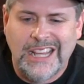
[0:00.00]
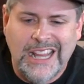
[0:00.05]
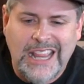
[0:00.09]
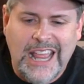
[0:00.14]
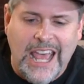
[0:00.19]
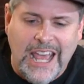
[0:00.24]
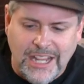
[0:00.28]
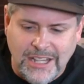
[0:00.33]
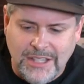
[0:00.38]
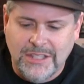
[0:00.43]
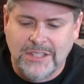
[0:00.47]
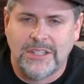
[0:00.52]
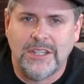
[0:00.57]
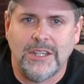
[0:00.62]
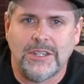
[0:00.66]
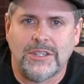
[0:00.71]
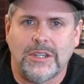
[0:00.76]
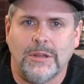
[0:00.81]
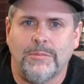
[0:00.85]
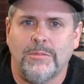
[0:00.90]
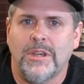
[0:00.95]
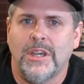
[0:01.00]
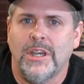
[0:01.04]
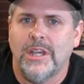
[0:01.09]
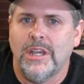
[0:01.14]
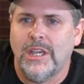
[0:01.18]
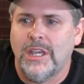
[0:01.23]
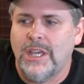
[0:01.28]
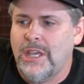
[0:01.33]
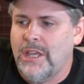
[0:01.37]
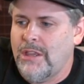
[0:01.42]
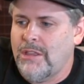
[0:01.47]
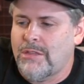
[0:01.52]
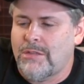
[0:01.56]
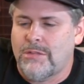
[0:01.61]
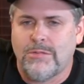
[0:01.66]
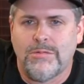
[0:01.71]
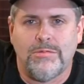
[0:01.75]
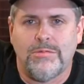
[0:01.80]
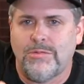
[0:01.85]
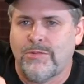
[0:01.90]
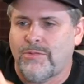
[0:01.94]
that system. He
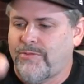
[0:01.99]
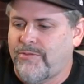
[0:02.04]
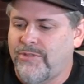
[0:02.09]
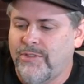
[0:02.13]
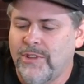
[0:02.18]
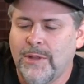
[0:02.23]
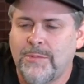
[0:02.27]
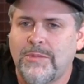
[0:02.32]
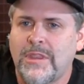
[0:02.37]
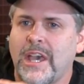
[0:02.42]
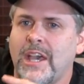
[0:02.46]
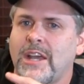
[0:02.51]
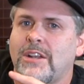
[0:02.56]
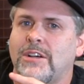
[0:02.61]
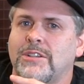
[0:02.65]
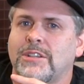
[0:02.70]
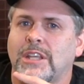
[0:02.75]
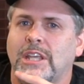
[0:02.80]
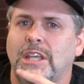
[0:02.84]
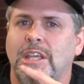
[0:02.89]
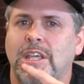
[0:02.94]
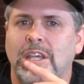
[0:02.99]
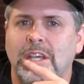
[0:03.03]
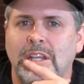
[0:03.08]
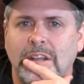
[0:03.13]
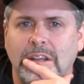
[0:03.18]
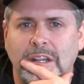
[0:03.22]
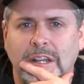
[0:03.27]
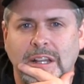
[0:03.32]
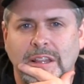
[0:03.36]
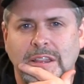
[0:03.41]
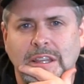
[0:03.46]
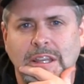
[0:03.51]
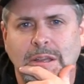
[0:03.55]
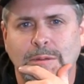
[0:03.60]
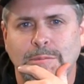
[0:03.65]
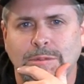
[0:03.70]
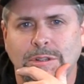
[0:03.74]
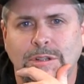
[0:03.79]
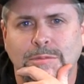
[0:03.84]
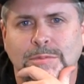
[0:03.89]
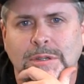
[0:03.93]
flipped that on the end, and I think it
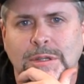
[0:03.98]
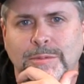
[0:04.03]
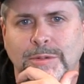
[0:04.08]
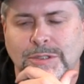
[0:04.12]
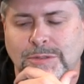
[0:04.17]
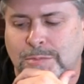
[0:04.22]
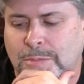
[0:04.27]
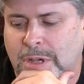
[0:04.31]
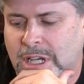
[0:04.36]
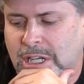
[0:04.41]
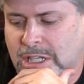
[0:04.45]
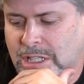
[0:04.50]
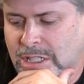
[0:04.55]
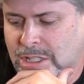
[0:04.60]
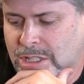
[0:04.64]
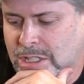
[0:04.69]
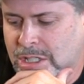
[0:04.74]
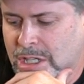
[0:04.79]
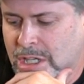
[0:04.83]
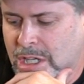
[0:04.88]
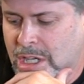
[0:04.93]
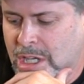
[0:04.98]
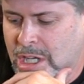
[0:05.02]
blew people's minds.